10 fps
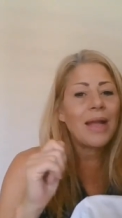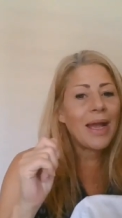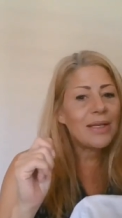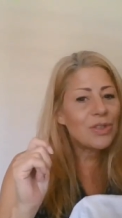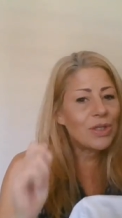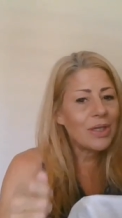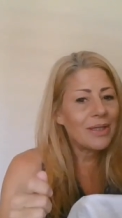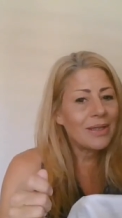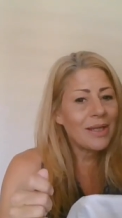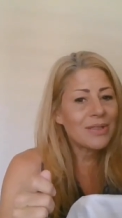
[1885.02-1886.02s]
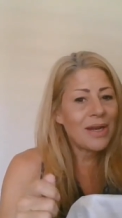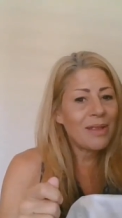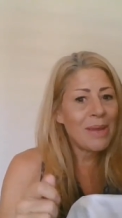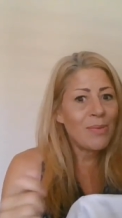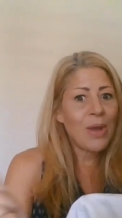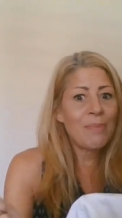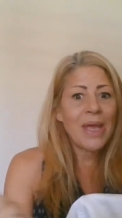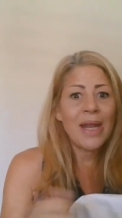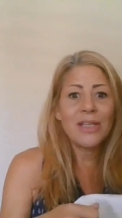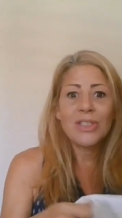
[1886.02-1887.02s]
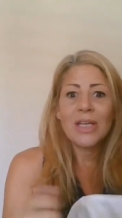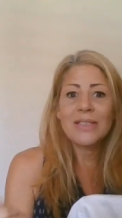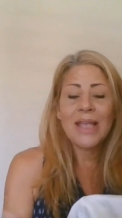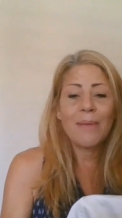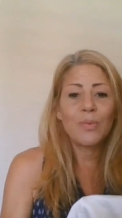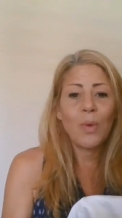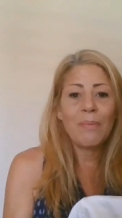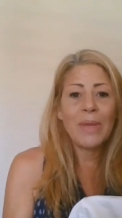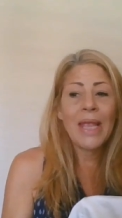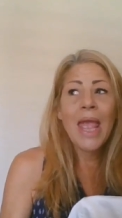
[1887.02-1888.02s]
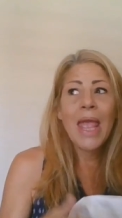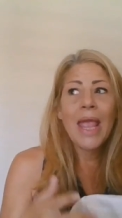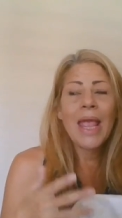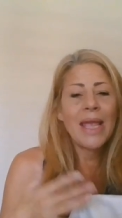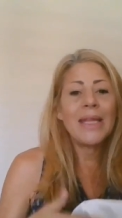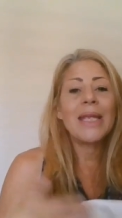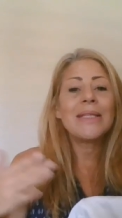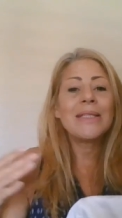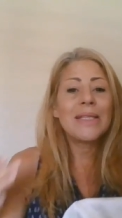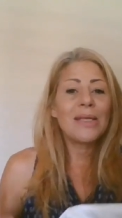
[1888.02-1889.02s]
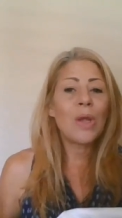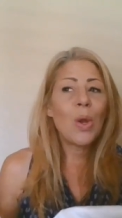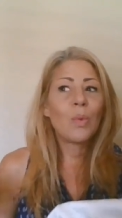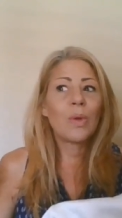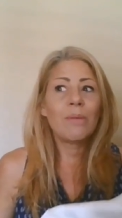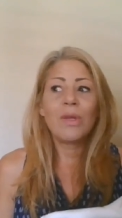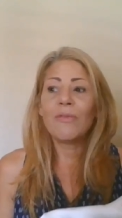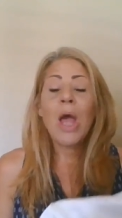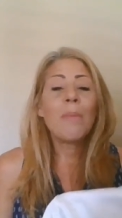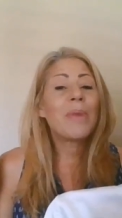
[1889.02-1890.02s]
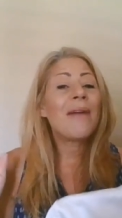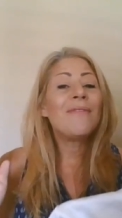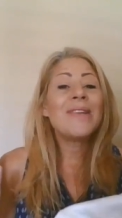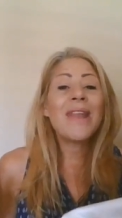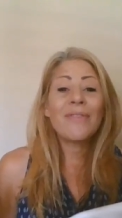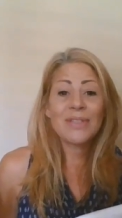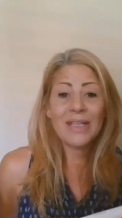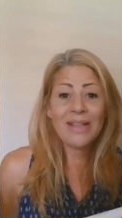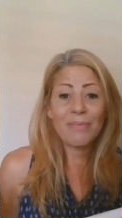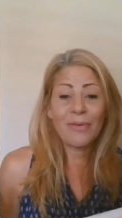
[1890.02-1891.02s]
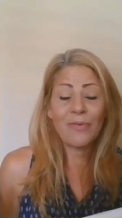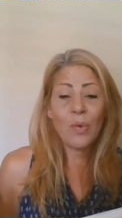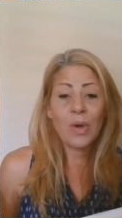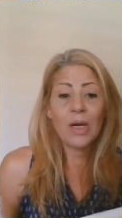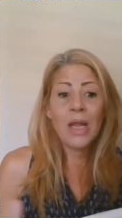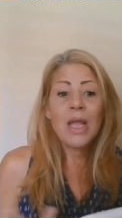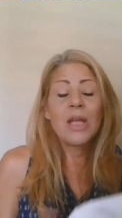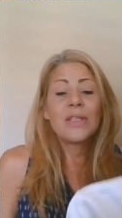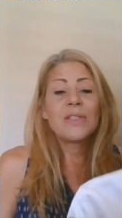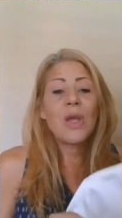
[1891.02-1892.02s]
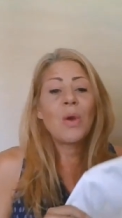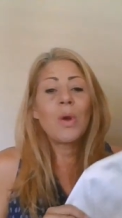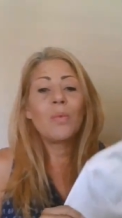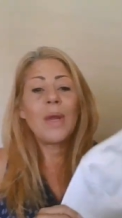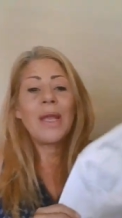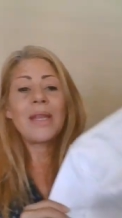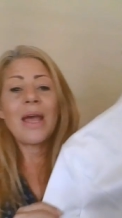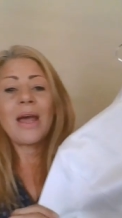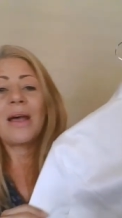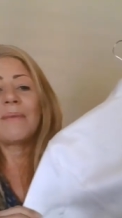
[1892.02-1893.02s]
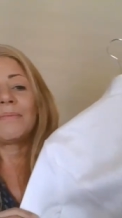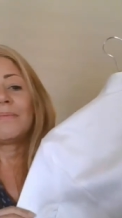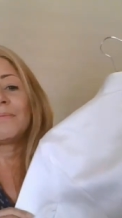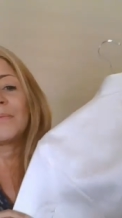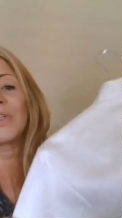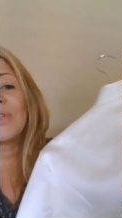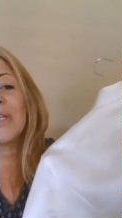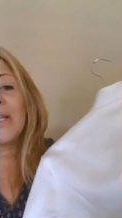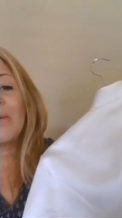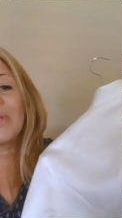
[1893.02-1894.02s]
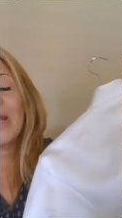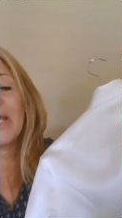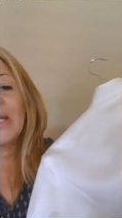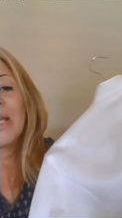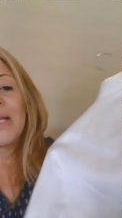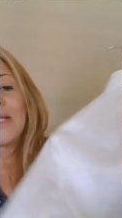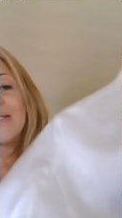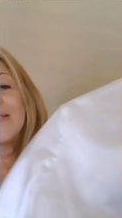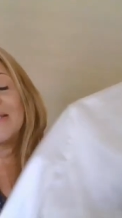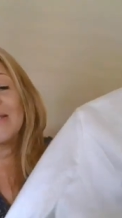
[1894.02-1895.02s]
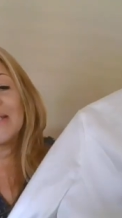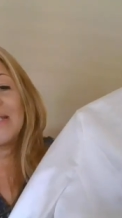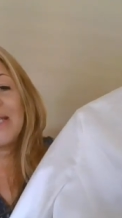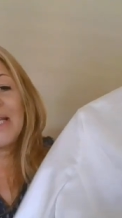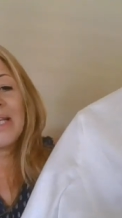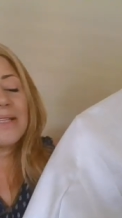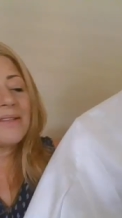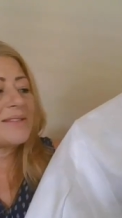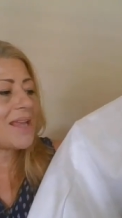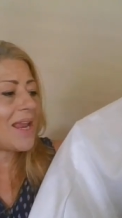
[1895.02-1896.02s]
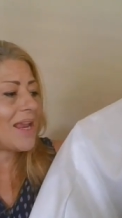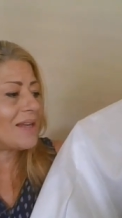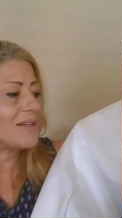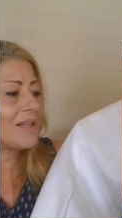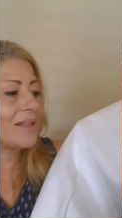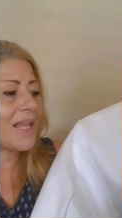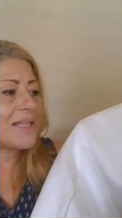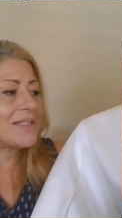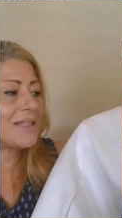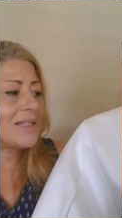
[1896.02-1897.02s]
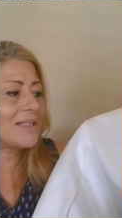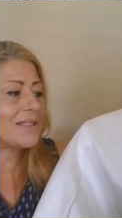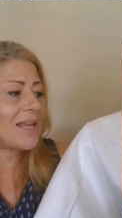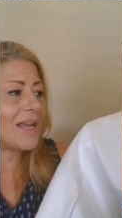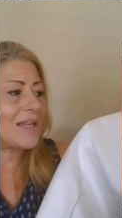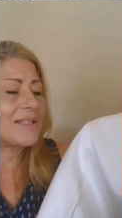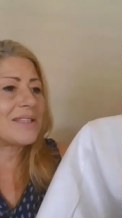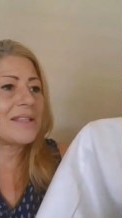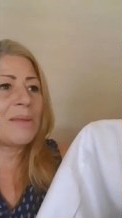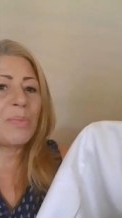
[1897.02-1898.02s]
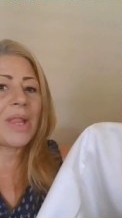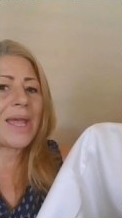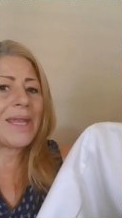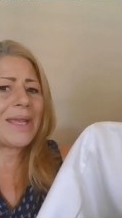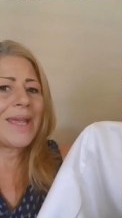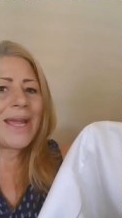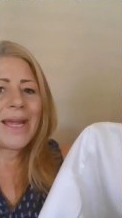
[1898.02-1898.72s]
I took the other side of the baby wipe and I just kept wiping, and it did remove, but I've never seen that before. So when um, you're dealing with like satines and laces and slip-like,